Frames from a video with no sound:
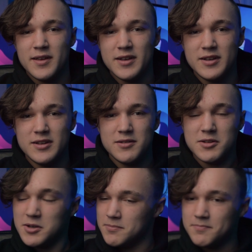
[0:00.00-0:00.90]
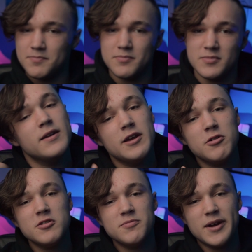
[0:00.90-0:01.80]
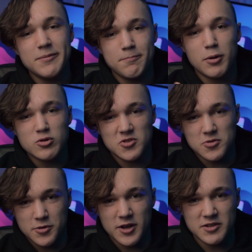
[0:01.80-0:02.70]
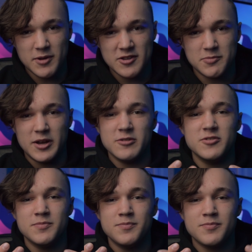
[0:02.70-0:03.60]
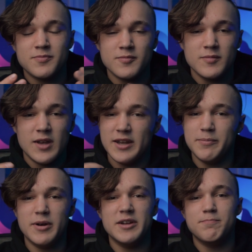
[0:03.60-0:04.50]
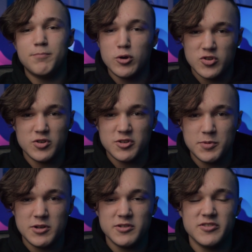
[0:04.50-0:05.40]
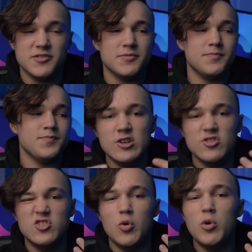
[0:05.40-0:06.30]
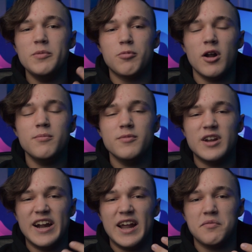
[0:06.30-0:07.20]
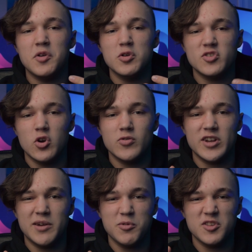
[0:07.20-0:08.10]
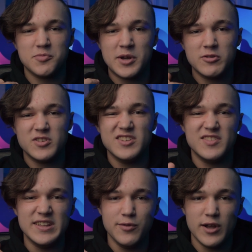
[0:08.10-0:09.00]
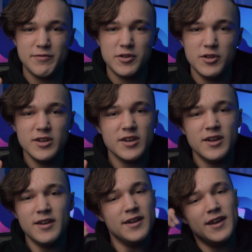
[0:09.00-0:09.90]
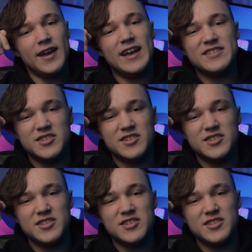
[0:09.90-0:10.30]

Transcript: And yeah. Now on to my personal thoughts about this mouse and my personal experiences. So one problem that I have noticed over time with this mouse is the left click has